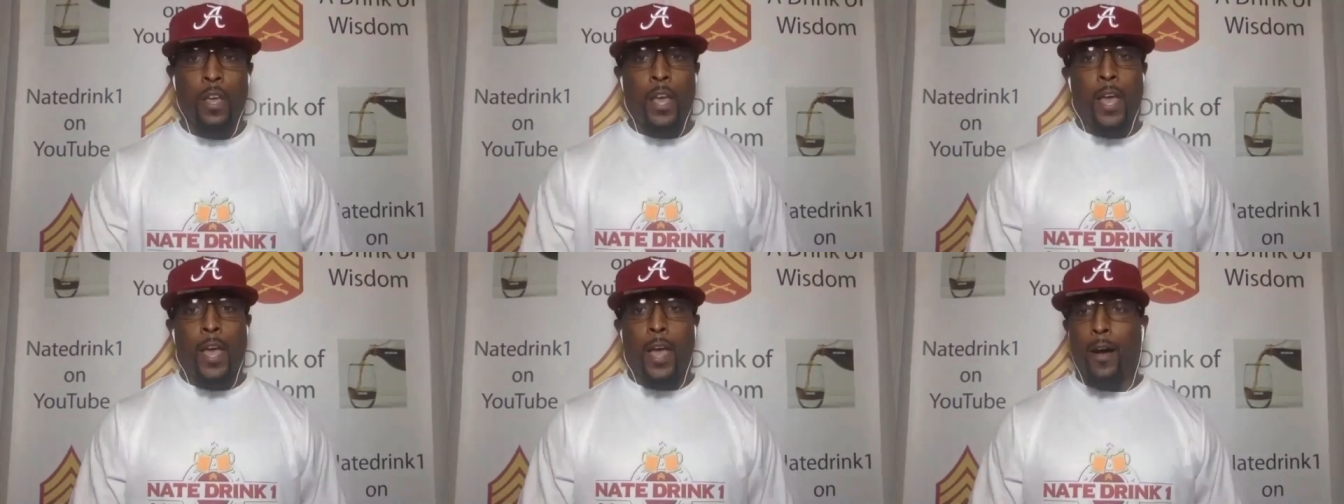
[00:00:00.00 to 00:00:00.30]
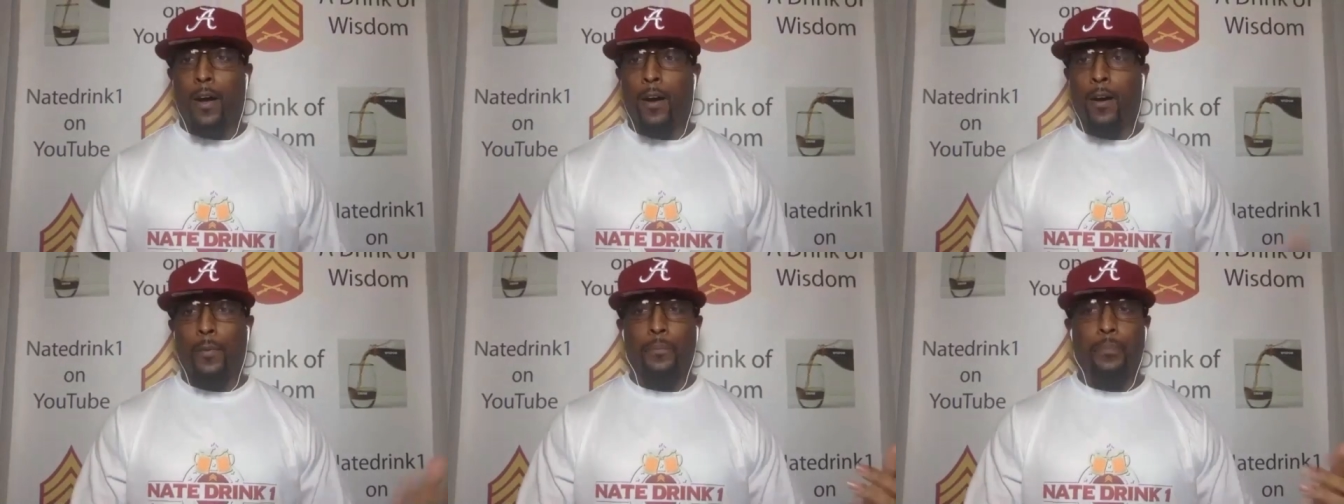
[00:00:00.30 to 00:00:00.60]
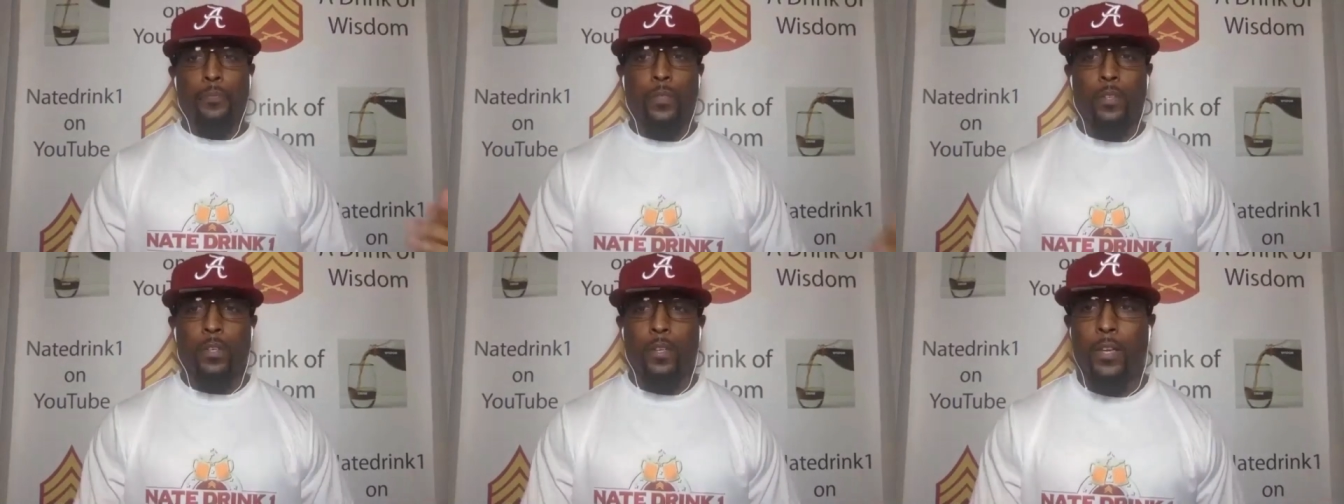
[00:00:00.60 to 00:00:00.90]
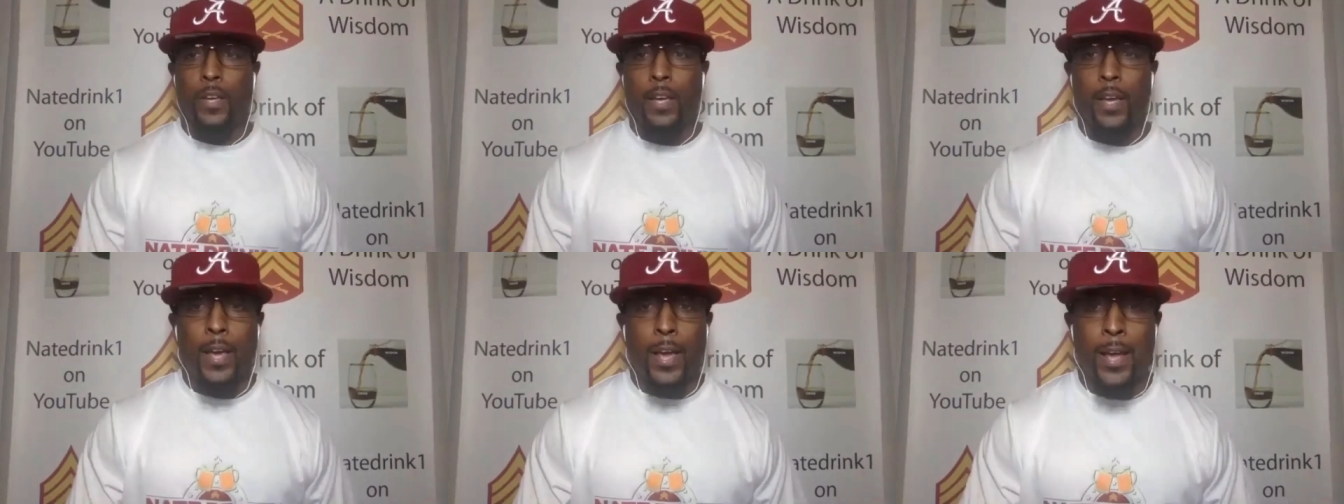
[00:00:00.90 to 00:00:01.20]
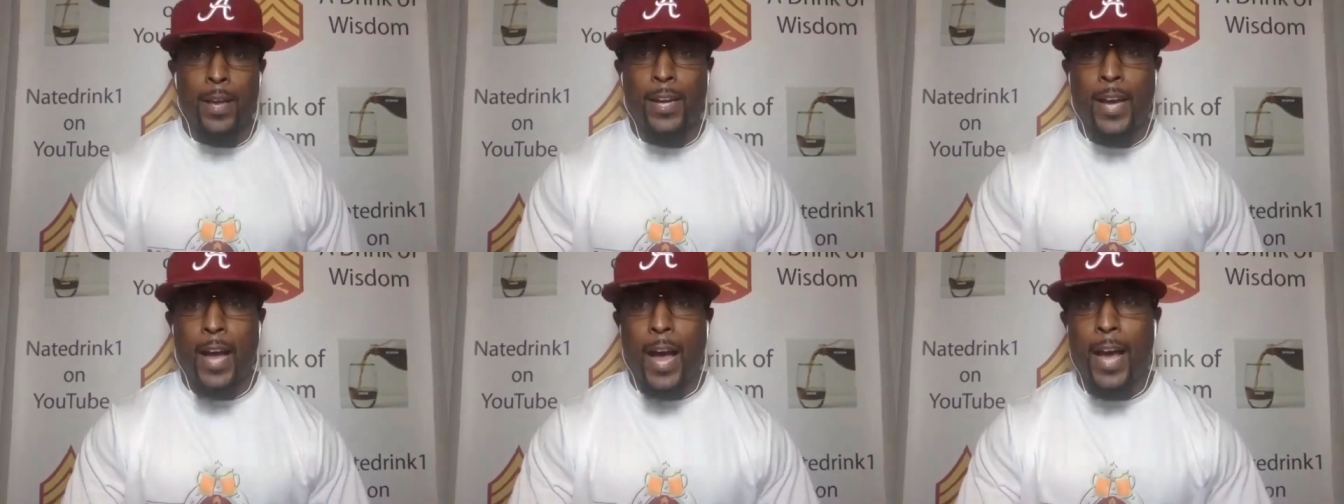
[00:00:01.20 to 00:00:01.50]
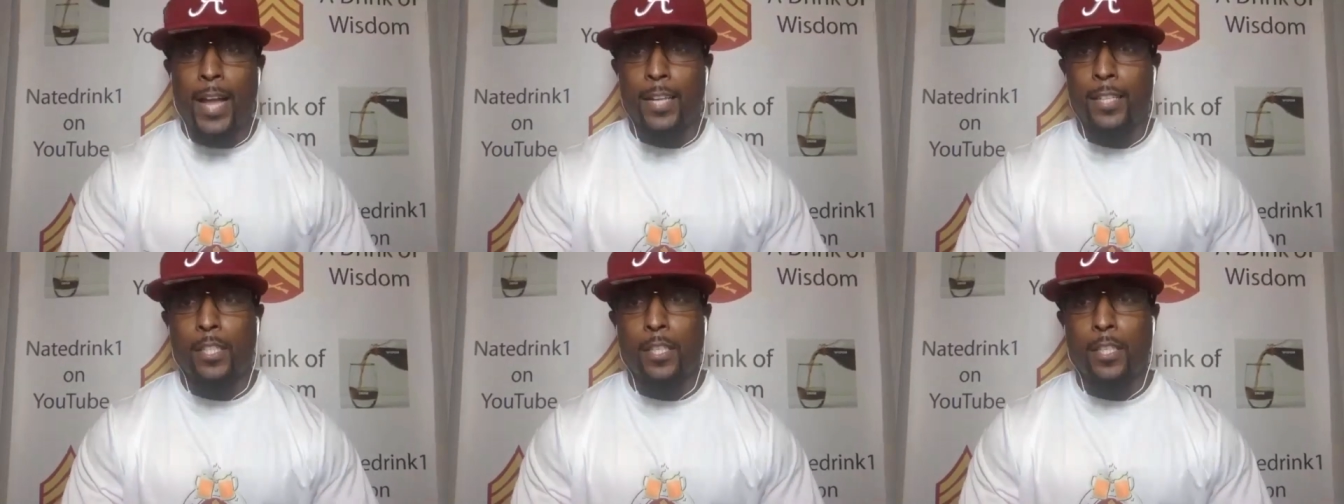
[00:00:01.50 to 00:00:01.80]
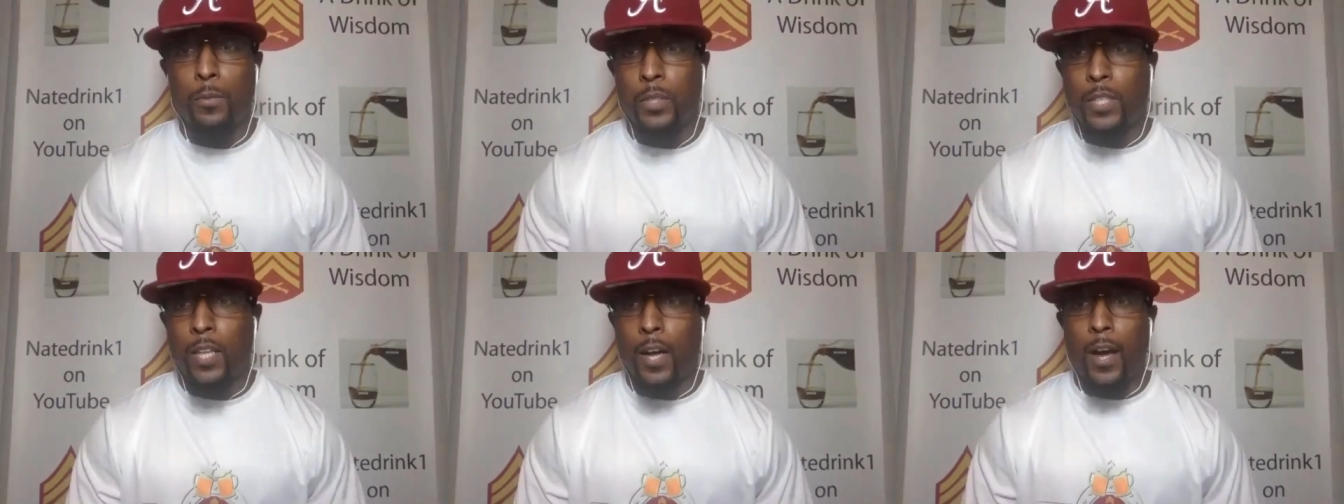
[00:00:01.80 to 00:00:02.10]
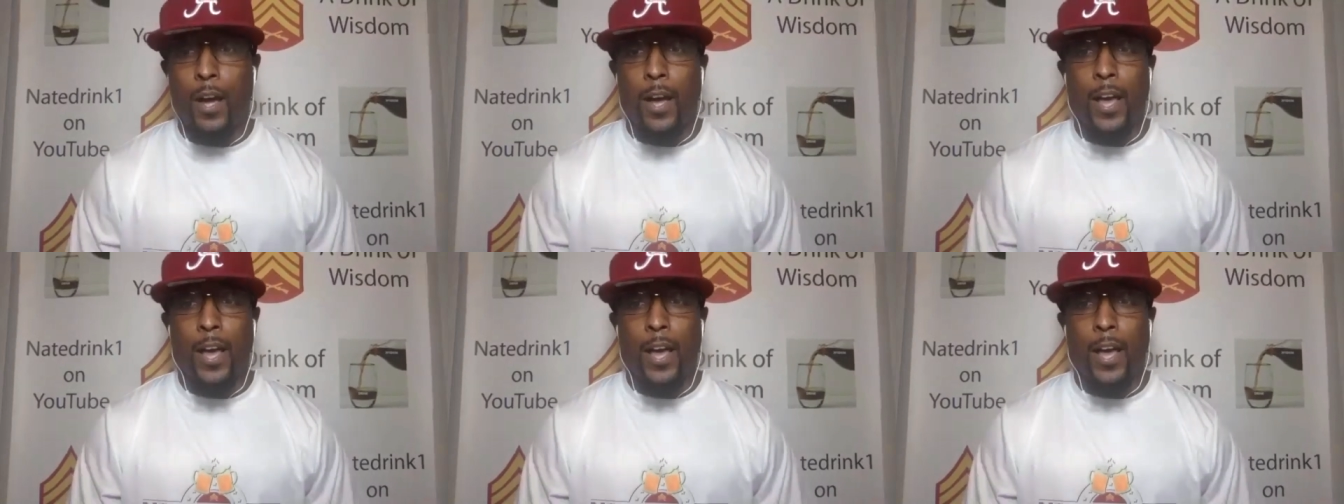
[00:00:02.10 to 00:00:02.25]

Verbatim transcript: Um, in college, he was uh,